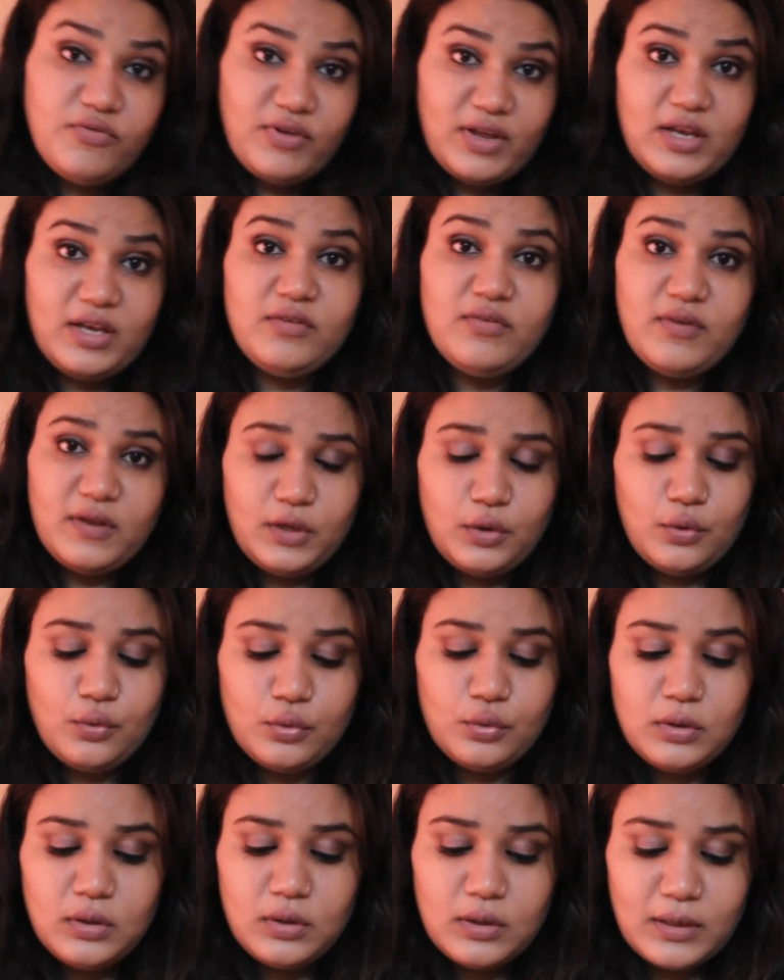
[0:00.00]
very very
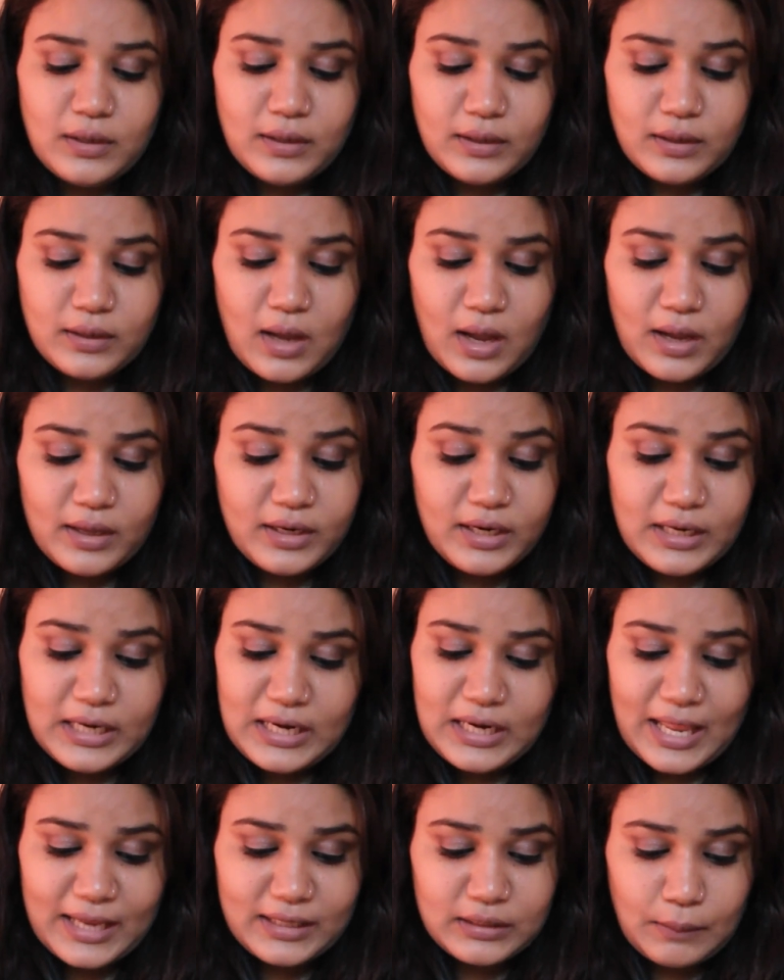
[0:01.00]
good. Like I
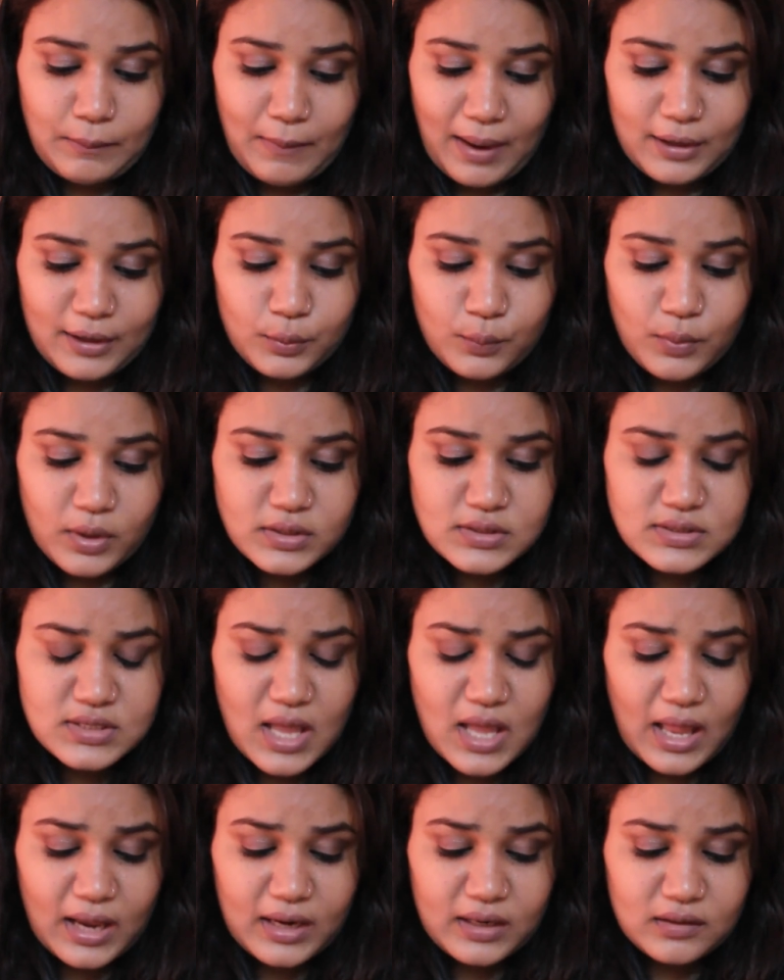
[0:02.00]
really like the matte ones,
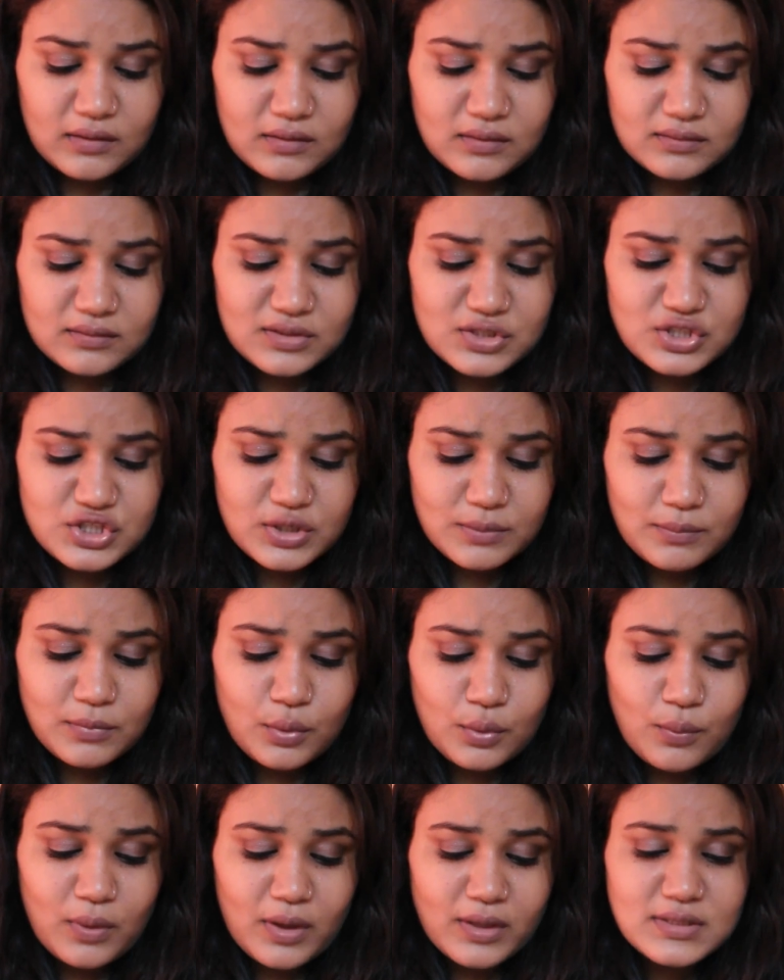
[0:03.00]
and the
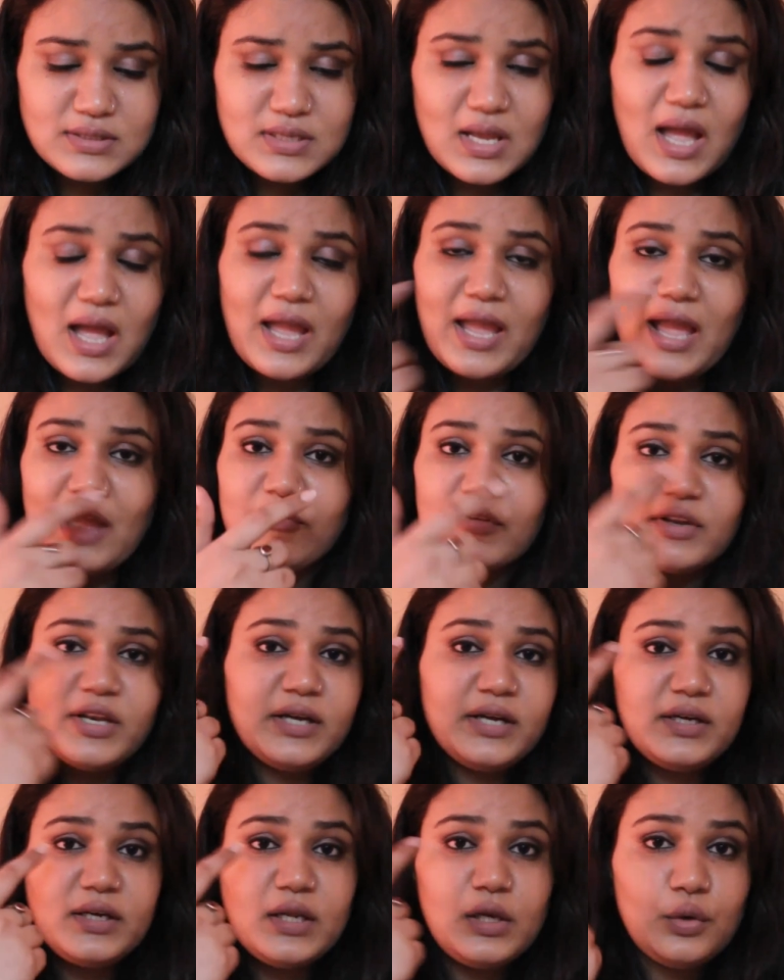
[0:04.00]
shimmer ones, I have
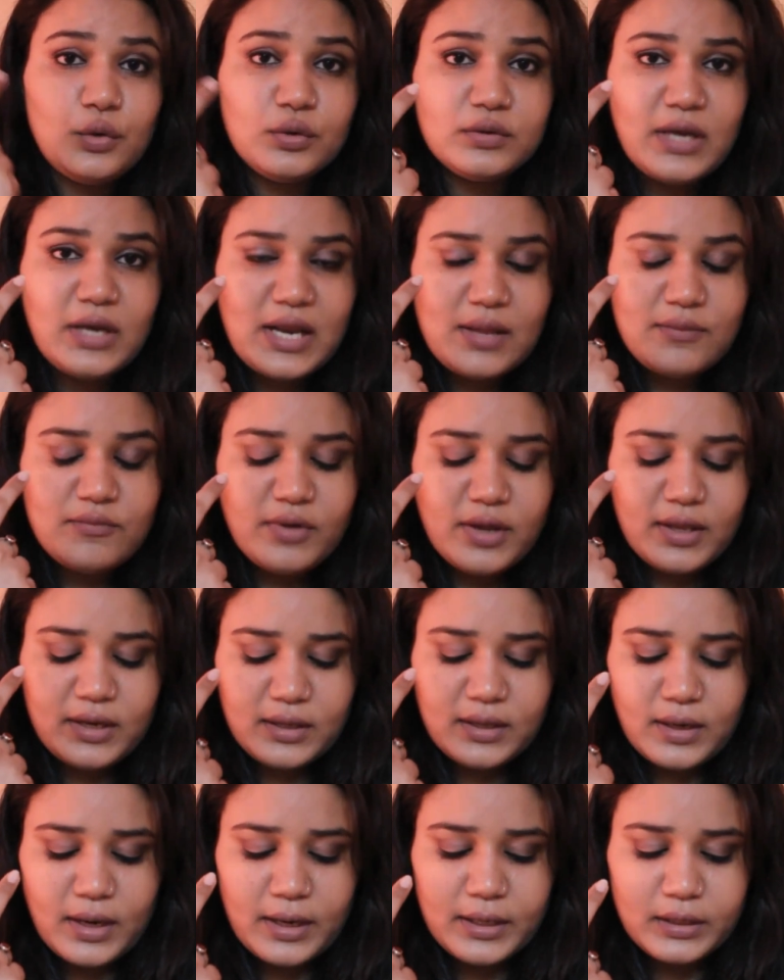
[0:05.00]
created a look that I'm
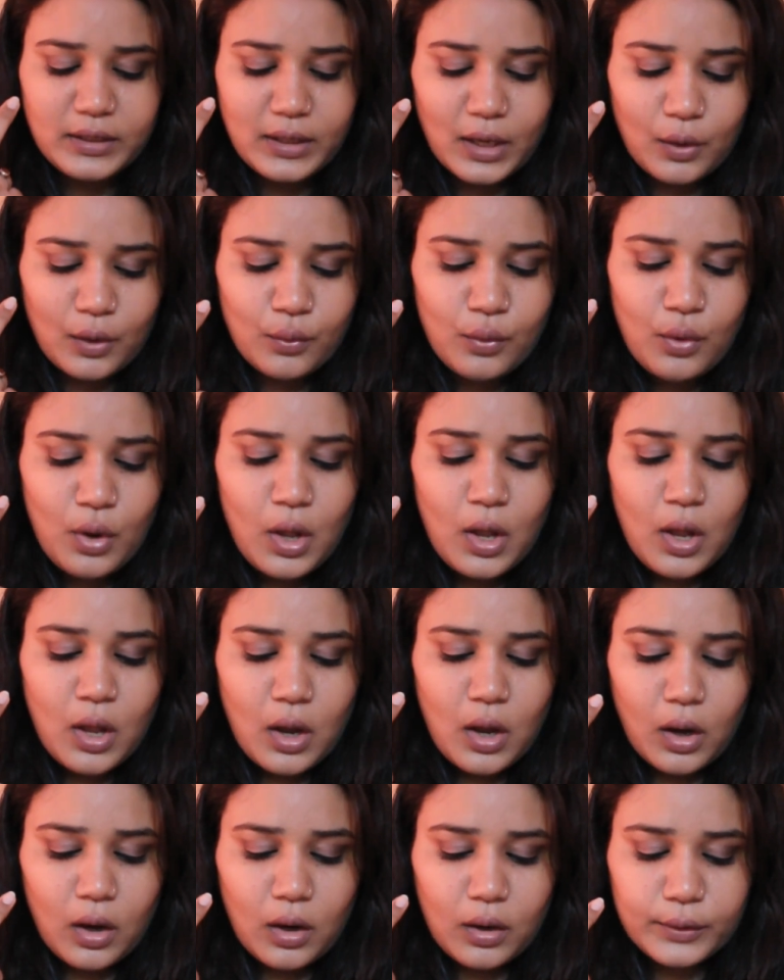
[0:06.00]
wearing right now.
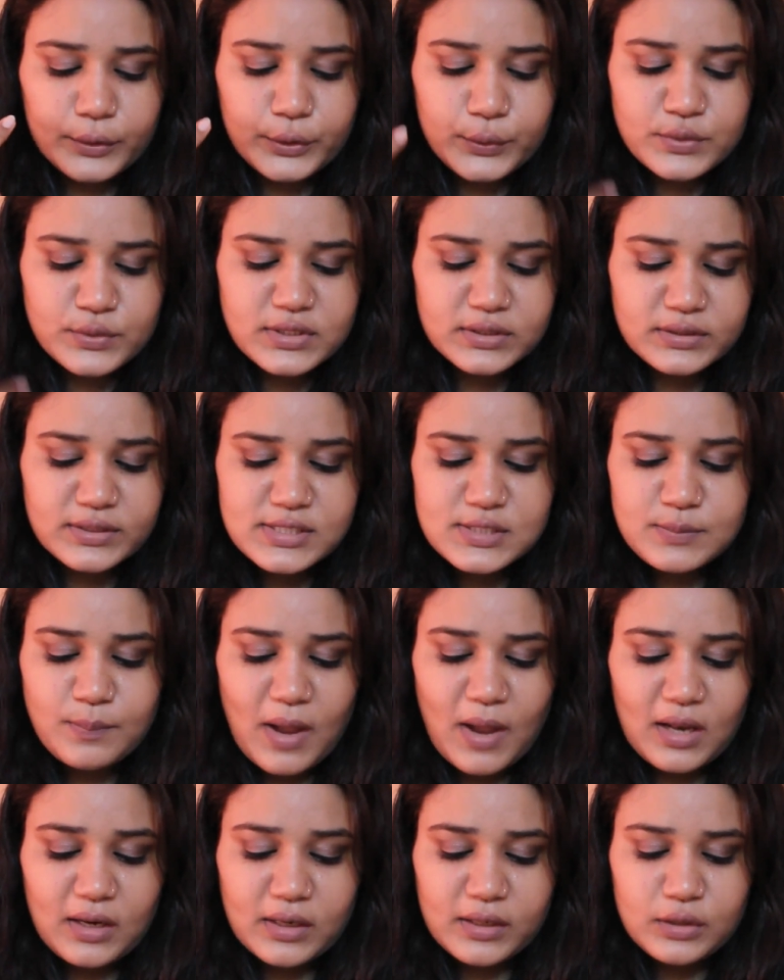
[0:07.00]
Uh, using this
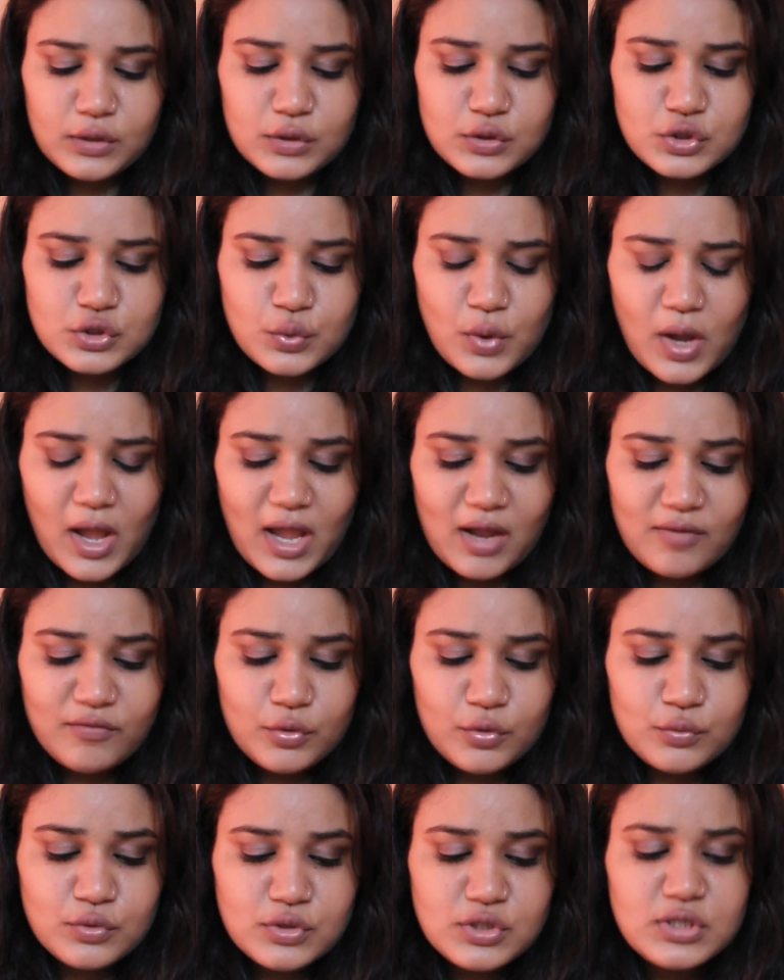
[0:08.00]
palette. So I have
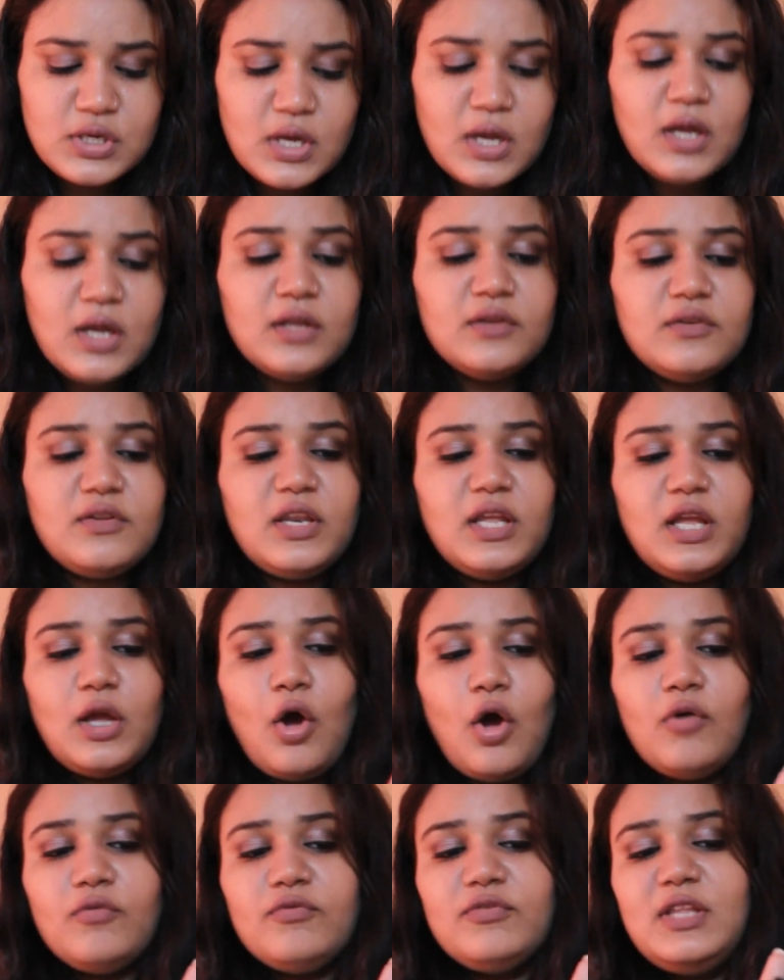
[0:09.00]
used three
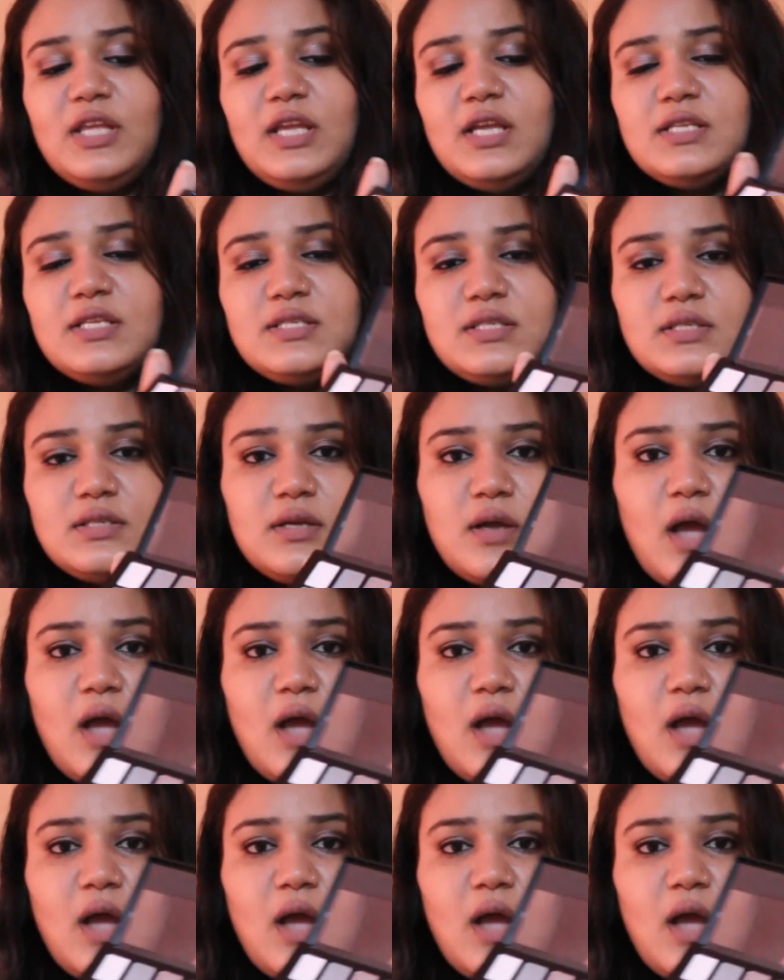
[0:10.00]
of these